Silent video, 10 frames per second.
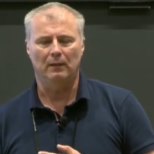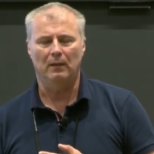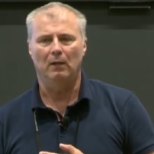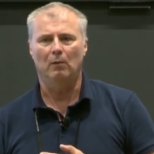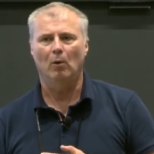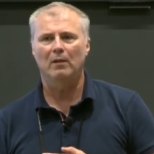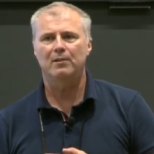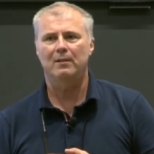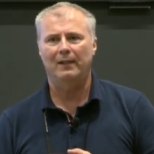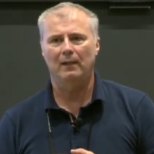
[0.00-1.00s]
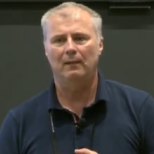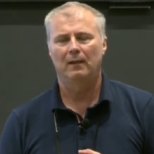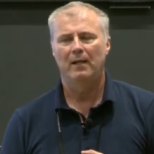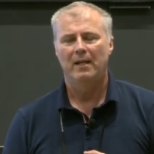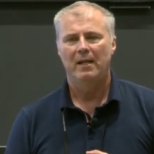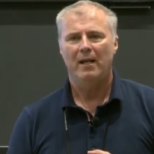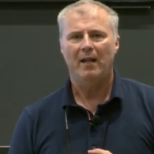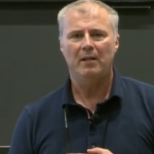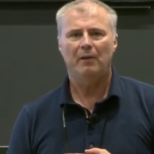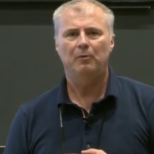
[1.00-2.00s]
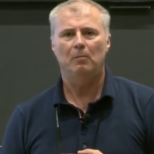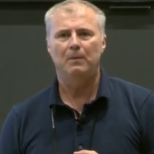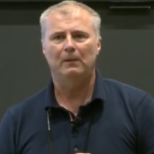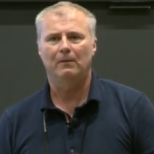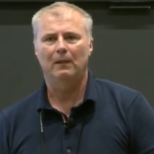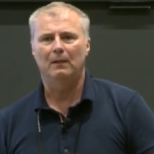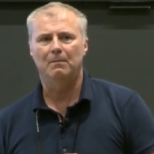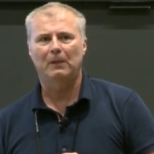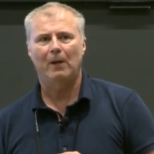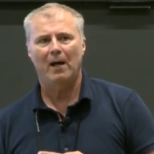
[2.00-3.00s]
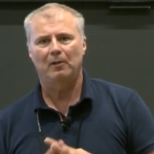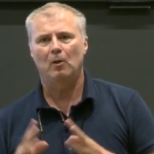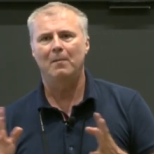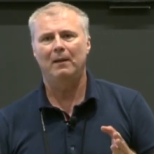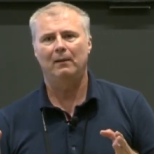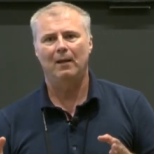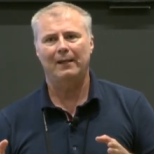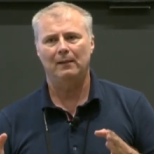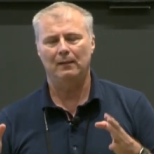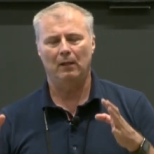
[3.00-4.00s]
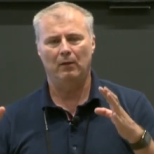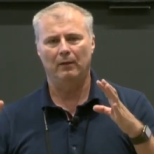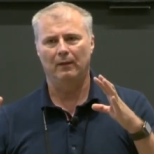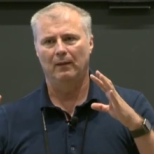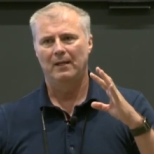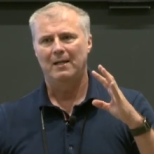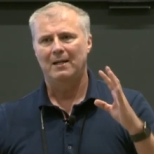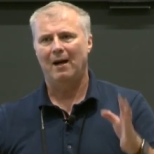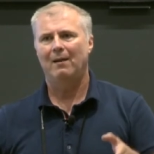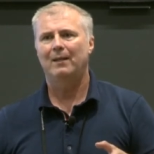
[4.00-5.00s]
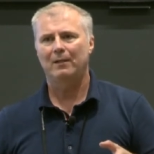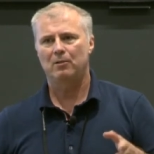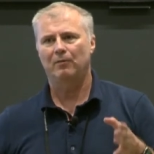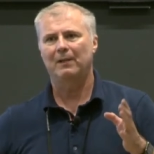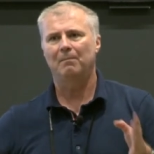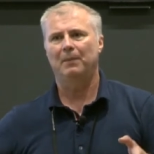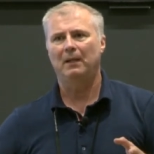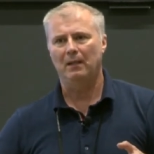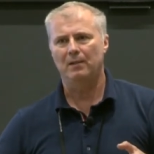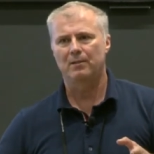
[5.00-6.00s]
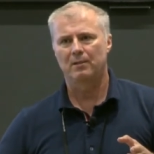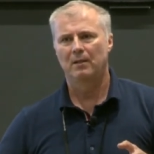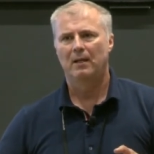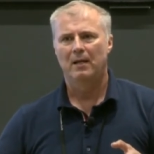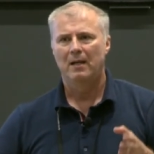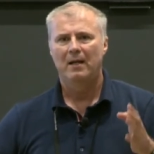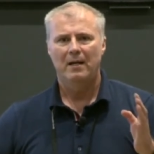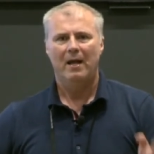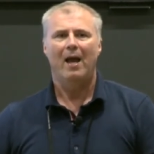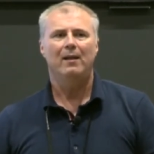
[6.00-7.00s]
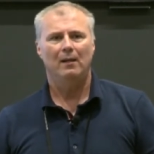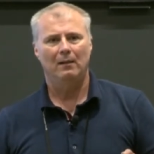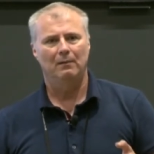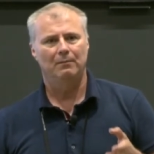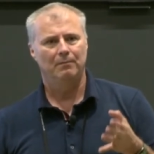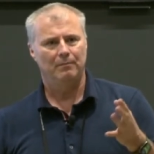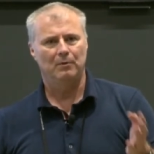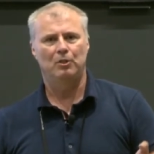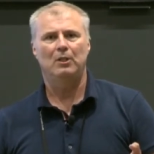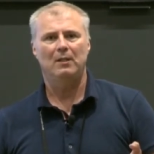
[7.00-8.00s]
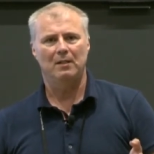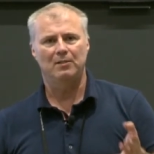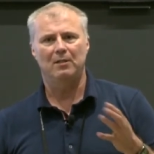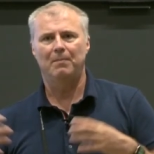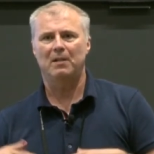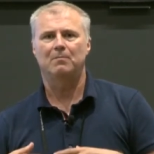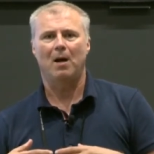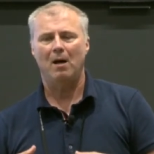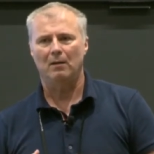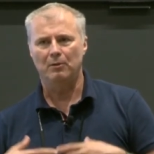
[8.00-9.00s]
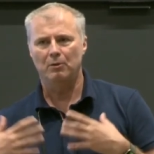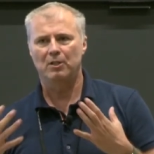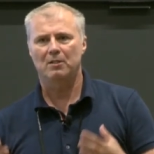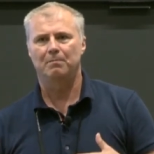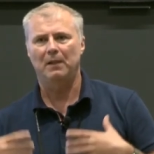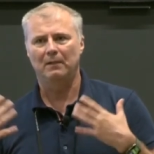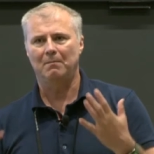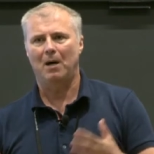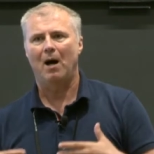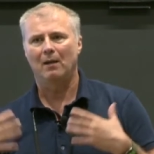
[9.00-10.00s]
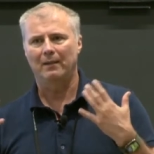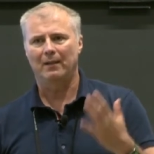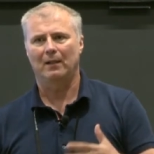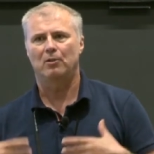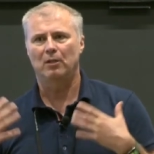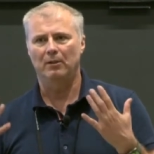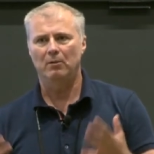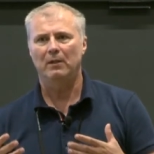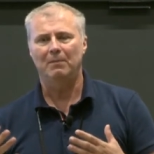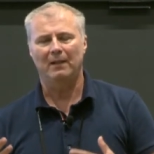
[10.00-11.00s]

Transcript: Wall Street and you have to provide commentary on hundreds of companies, NLG is the best model. You just build a model that can actually do it.